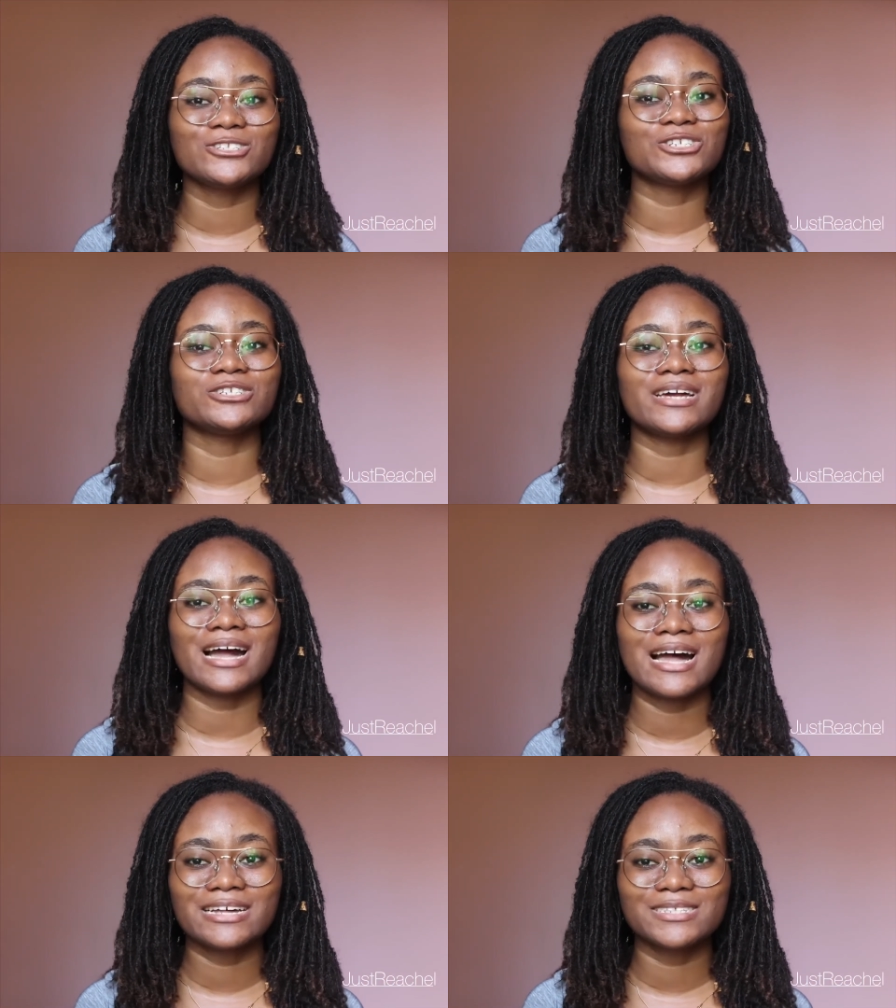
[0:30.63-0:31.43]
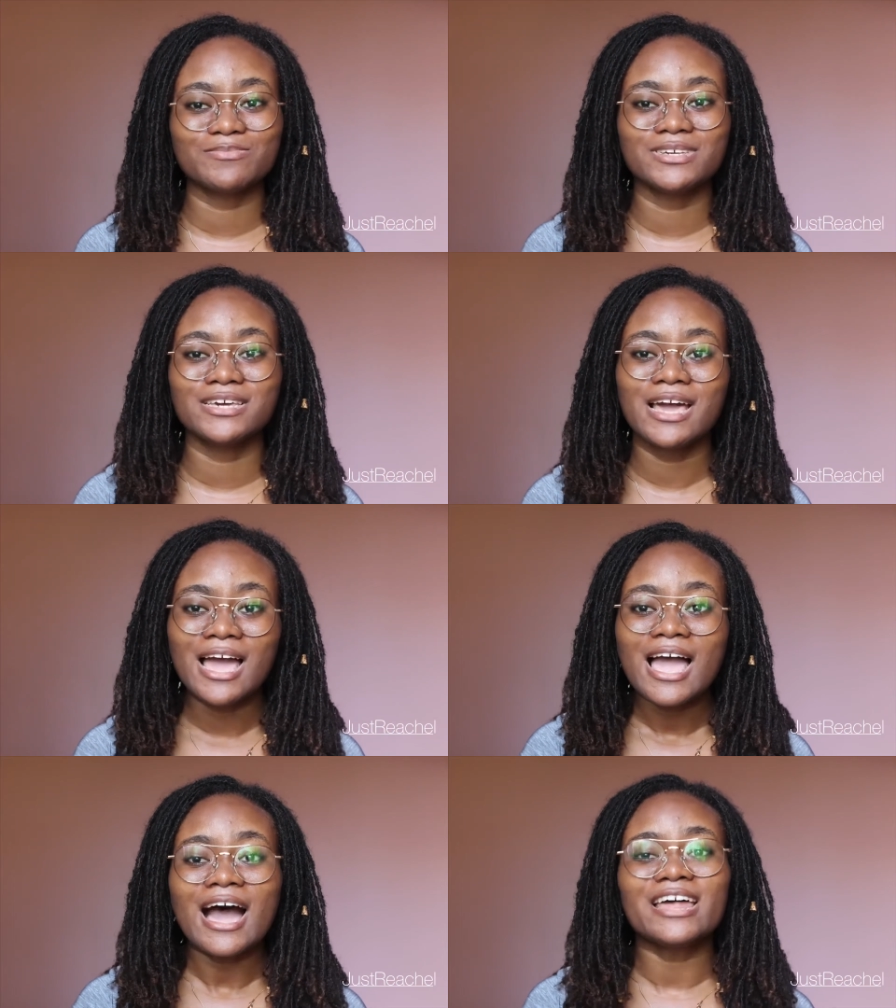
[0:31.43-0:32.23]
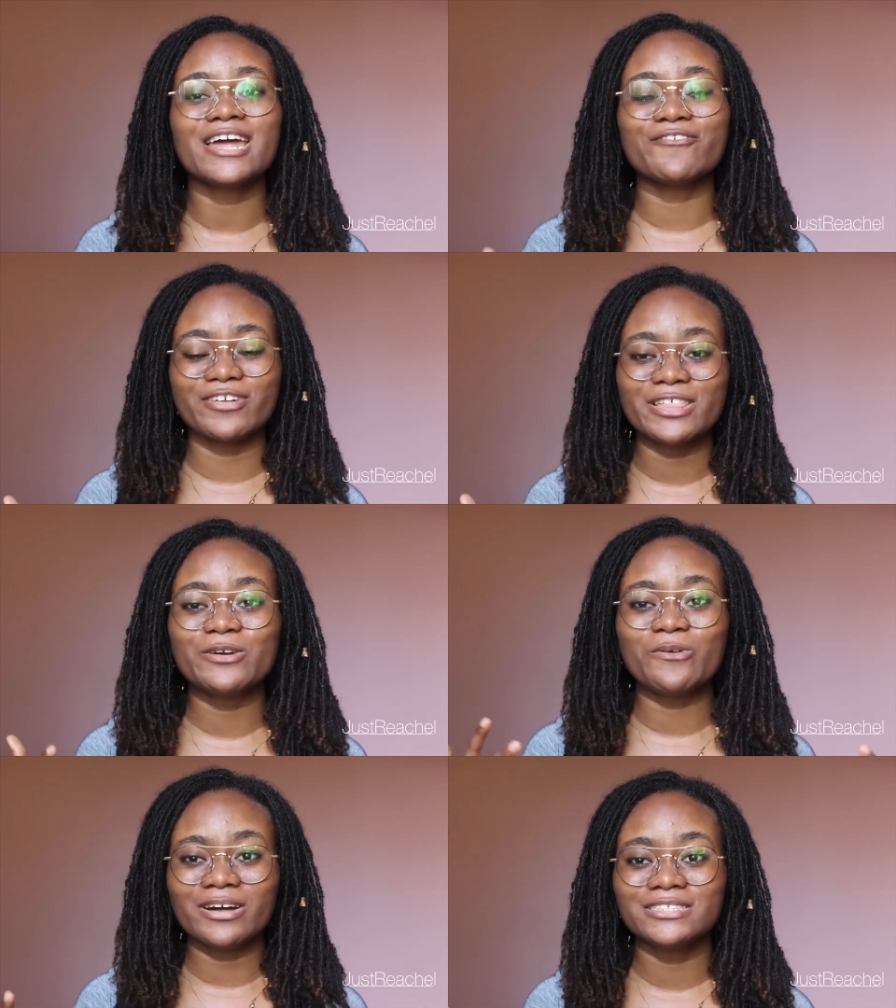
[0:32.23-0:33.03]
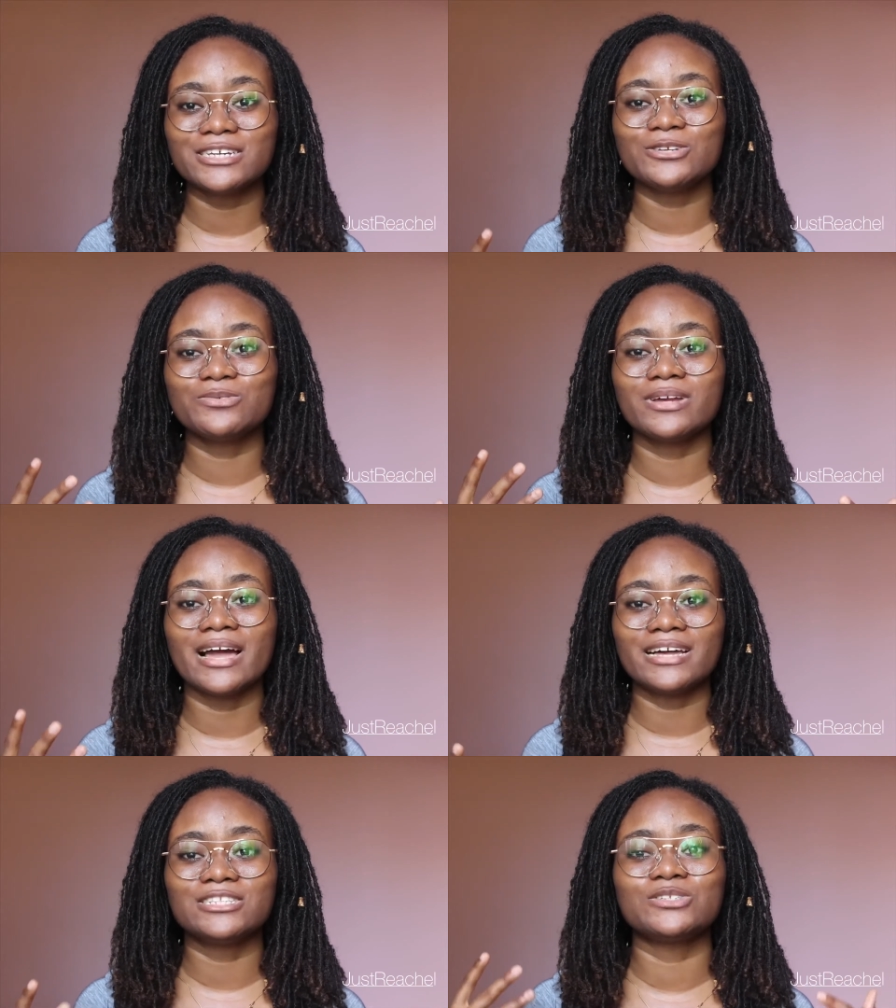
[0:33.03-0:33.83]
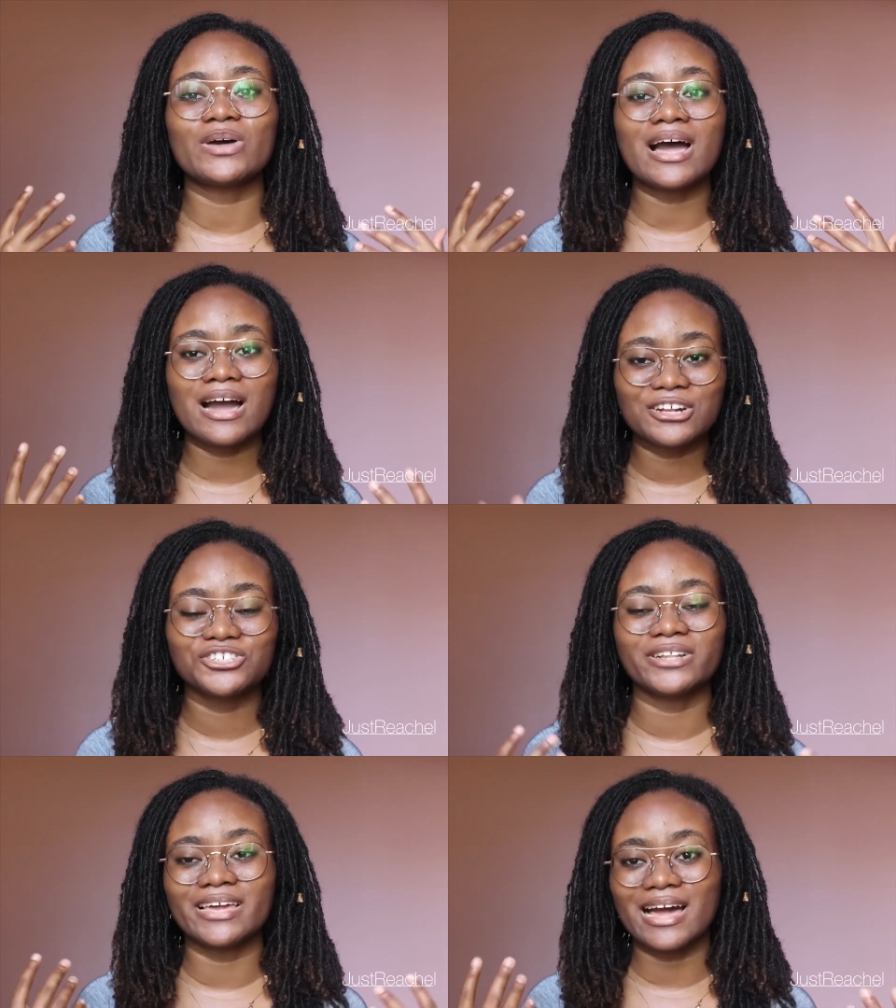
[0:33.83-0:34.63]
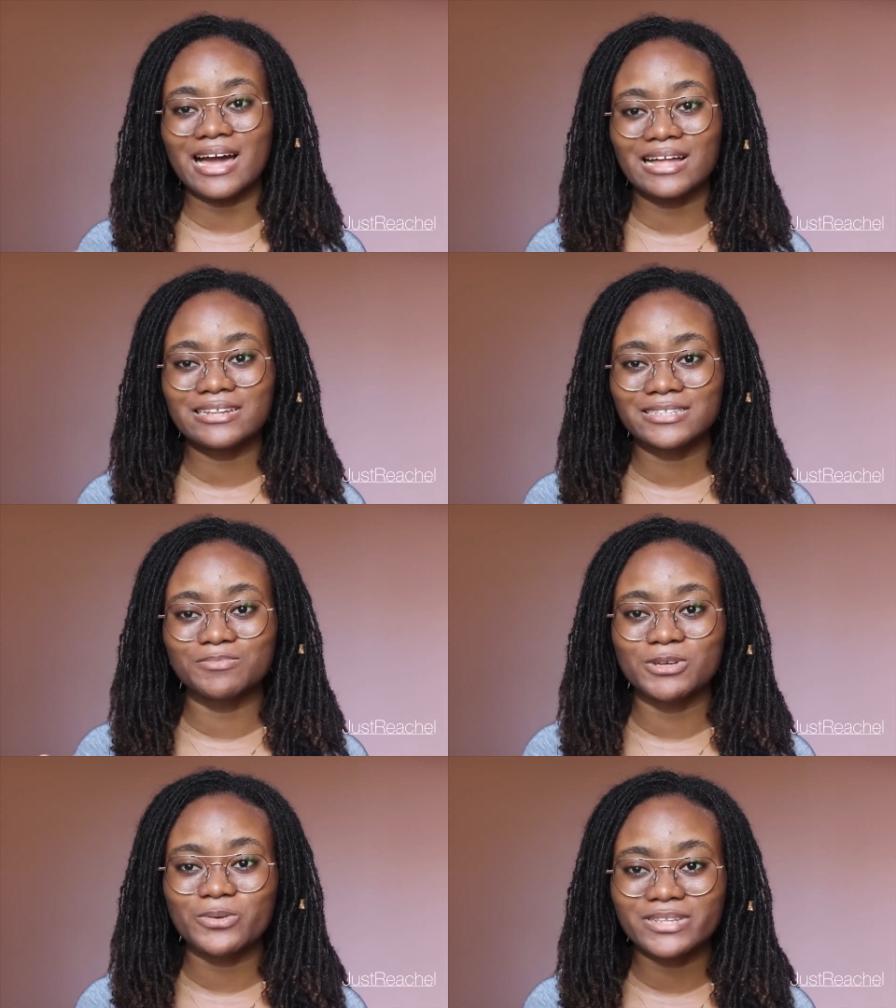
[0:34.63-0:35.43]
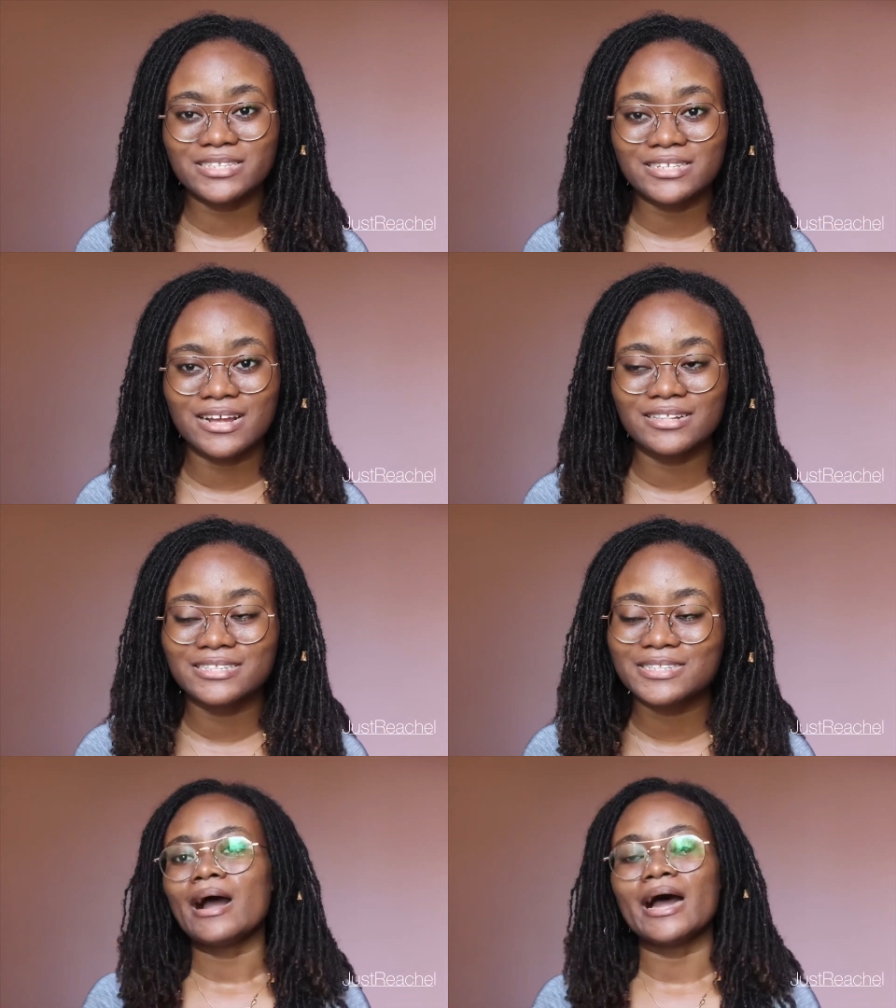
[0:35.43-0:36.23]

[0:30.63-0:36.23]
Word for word: you should ask me, and I really wanted you guys to actually ask me questions.